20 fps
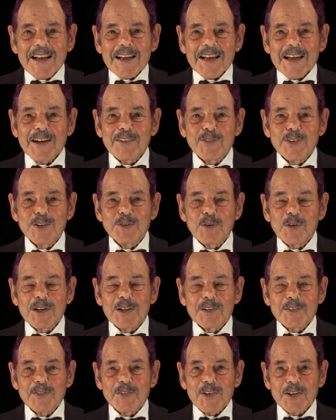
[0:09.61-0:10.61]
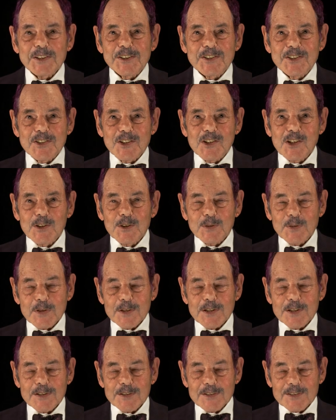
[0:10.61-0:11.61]
every one of us
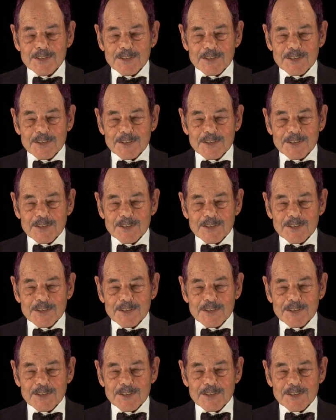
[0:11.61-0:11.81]
children